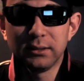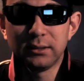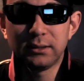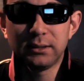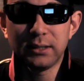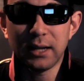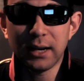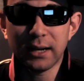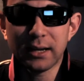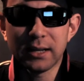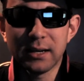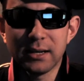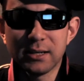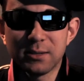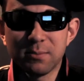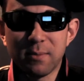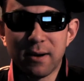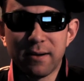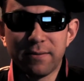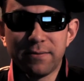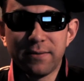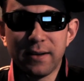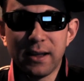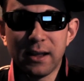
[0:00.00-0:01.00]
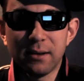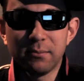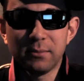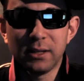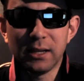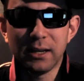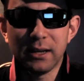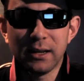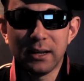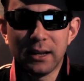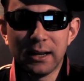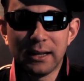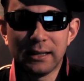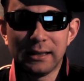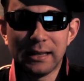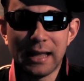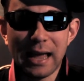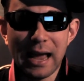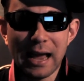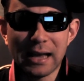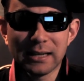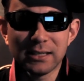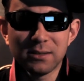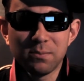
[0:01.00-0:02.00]
Second is my family. And
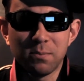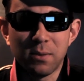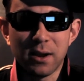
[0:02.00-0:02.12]
last